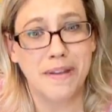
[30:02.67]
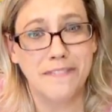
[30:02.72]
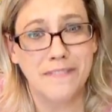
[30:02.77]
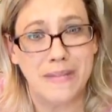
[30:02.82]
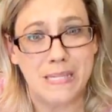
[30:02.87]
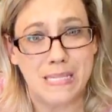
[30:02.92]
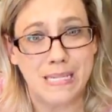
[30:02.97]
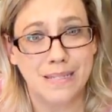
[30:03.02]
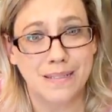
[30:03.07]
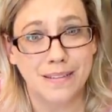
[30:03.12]

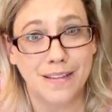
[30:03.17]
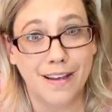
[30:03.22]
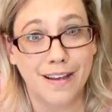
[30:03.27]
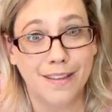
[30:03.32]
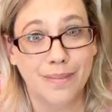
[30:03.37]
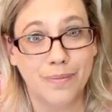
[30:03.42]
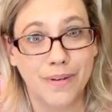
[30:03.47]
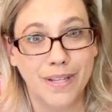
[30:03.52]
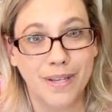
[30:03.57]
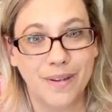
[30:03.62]
fuzzing
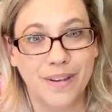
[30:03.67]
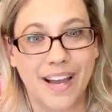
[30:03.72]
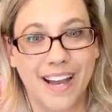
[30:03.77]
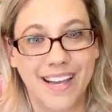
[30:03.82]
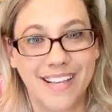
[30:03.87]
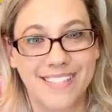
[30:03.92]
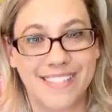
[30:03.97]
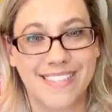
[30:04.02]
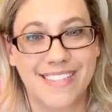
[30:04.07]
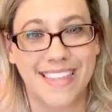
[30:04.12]
cloth. What do you
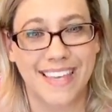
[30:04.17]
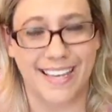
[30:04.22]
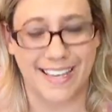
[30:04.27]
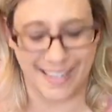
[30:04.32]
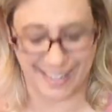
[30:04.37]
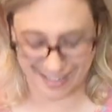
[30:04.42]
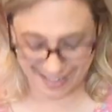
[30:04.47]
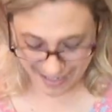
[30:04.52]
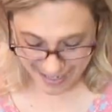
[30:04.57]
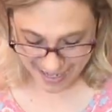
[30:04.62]
guys
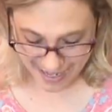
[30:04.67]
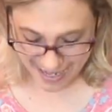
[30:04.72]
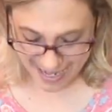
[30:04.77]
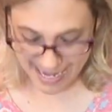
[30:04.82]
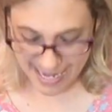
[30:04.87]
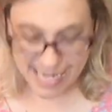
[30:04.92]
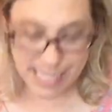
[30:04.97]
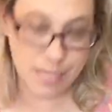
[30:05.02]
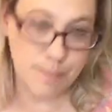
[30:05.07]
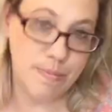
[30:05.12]
think?
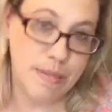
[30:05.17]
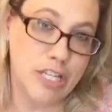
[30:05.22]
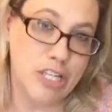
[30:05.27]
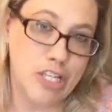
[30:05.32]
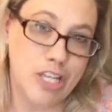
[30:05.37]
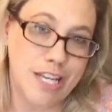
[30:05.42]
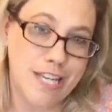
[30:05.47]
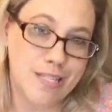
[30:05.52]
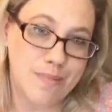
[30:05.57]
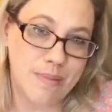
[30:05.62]
It's
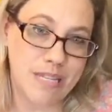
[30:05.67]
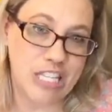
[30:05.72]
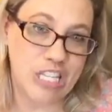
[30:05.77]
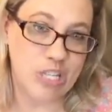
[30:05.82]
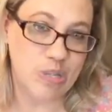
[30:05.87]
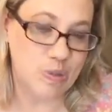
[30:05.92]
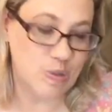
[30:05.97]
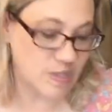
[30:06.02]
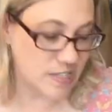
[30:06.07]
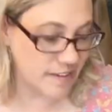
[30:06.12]
been
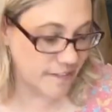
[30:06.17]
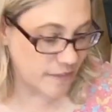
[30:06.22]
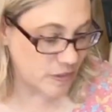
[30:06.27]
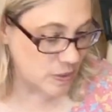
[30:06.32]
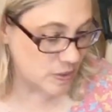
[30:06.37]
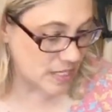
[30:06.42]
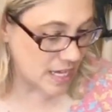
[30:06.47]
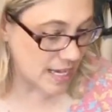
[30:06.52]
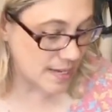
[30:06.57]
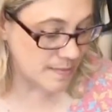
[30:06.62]
used a few
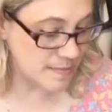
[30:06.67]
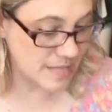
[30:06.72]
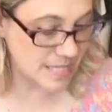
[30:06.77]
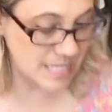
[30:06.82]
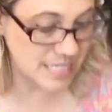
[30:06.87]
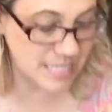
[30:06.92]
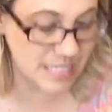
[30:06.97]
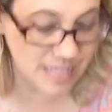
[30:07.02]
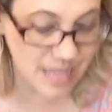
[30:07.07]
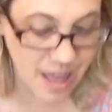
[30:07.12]
times.
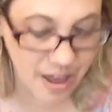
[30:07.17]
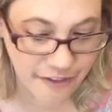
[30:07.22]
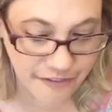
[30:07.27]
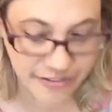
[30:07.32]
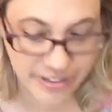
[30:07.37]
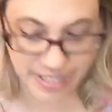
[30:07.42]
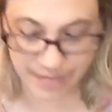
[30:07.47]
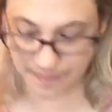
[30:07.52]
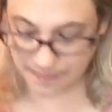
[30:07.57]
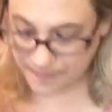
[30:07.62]
It's
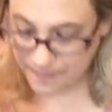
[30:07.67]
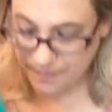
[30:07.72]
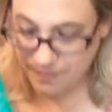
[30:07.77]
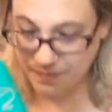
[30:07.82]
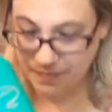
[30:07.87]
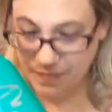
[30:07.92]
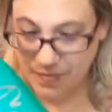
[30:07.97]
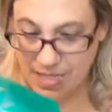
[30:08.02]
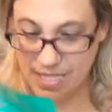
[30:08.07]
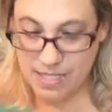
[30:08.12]
loved.
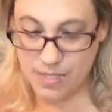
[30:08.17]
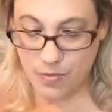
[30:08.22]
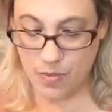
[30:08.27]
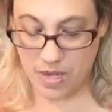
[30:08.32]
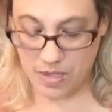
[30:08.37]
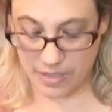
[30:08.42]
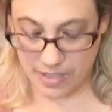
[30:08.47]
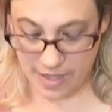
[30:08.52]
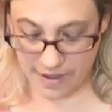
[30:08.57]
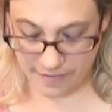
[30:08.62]
It's
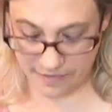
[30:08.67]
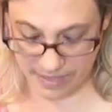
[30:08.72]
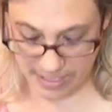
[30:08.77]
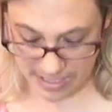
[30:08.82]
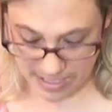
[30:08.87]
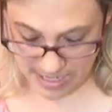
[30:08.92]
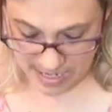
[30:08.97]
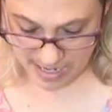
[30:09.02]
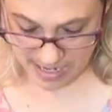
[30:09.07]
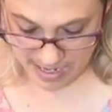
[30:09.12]
well loved.
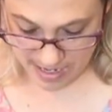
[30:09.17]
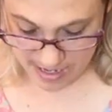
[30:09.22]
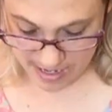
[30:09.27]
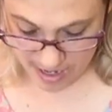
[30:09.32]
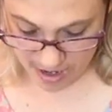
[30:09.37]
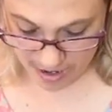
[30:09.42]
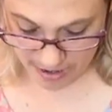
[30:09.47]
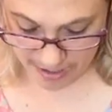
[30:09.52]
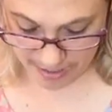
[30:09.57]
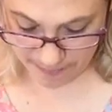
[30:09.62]

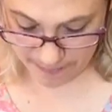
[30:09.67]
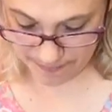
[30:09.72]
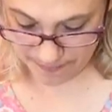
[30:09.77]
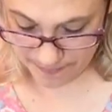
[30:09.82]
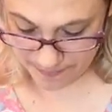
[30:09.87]
All right.